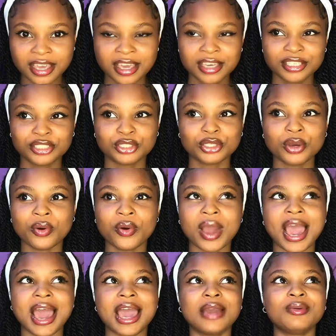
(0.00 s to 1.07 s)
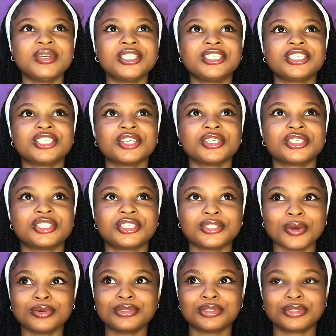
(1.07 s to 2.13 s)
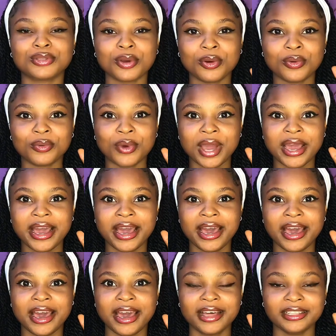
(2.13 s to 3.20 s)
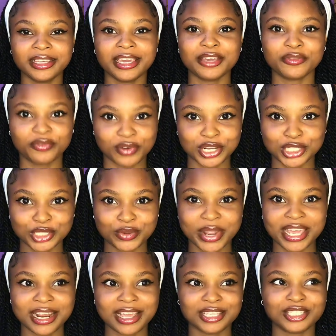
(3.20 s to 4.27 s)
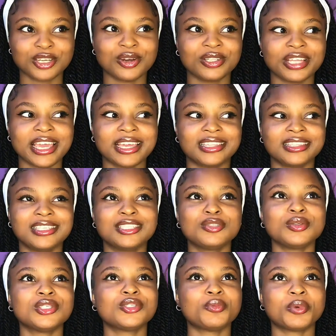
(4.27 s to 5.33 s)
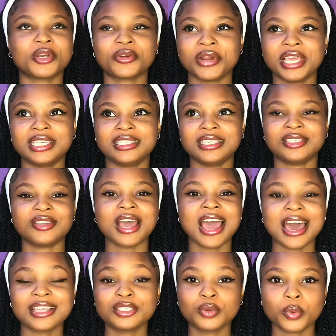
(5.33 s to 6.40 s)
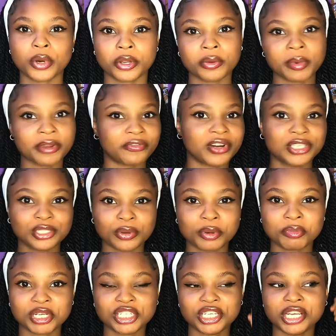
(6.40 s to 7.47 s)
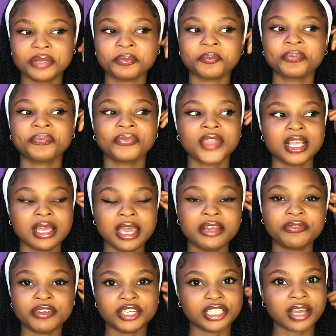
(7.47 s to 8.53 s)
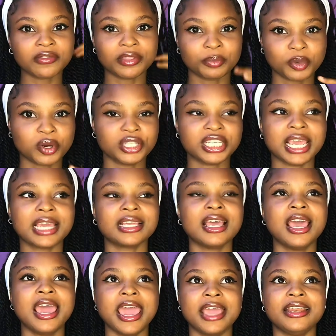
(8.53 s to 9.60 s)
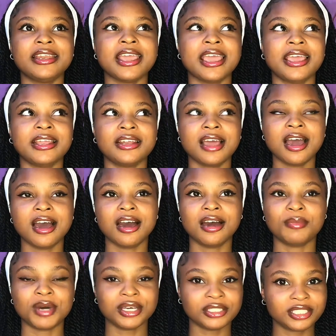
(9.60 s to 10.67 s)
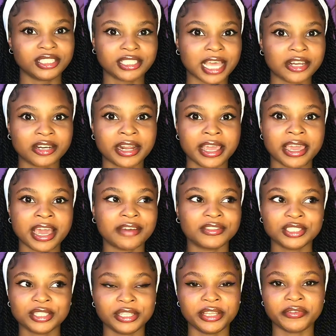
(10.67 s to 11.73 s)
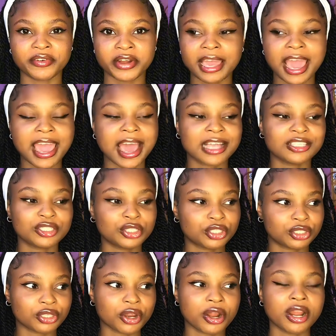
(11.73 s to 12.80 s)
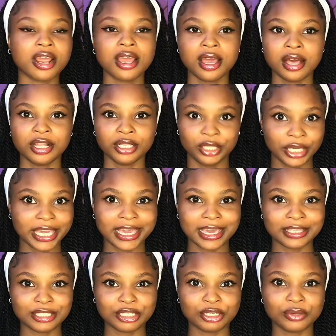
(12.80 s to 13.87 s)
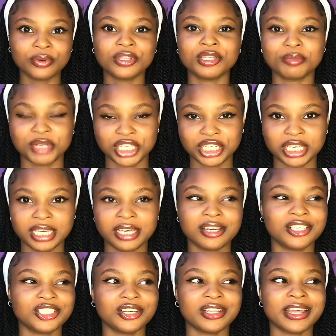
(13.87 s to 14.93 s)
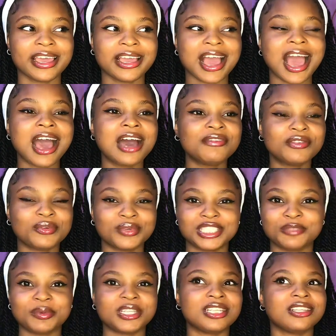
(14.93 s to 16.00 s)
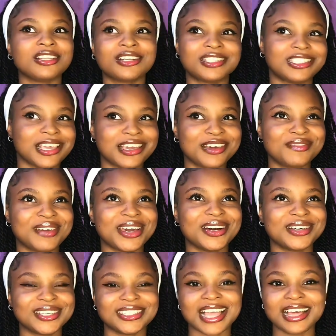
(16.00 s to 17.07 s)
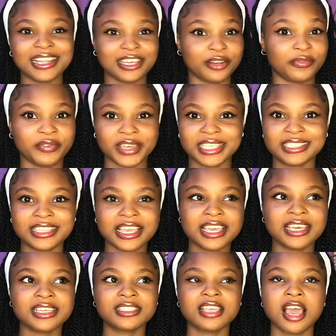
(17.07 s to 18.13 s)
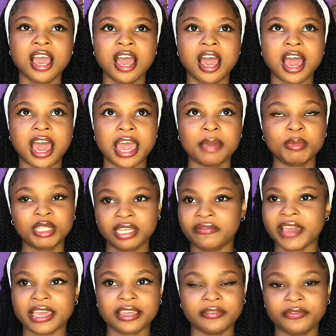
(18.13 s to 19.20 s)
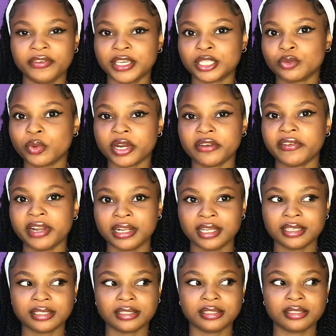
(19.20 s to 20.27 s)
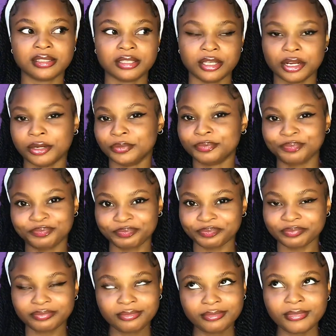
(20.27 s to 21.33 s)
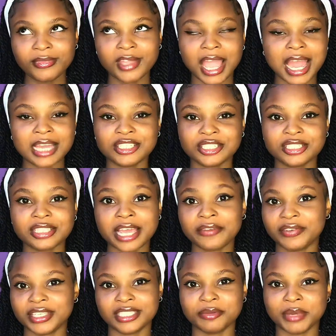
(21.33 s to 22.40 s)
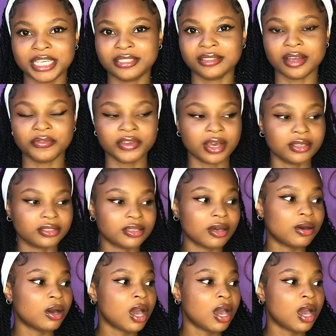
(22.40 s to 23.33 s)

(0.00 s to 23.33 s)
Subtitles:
So I was just so like frustrated, yo. Like this was super crazy. So I had to work with my friend's sewing machine and finish off the project. And then on Saturday after delivery, I had to start looking into the machine, because you're like, I've always been a little Tinkerbell because I like to fix things. I believe I can fix whatever it is, you know. I just like fixing my stuff, y'all. So